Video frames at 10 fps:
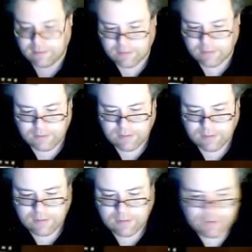
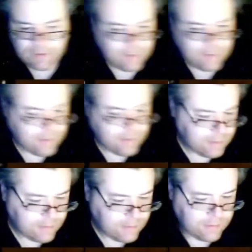
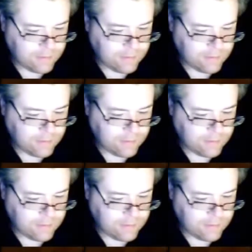No one is speaking in this clip.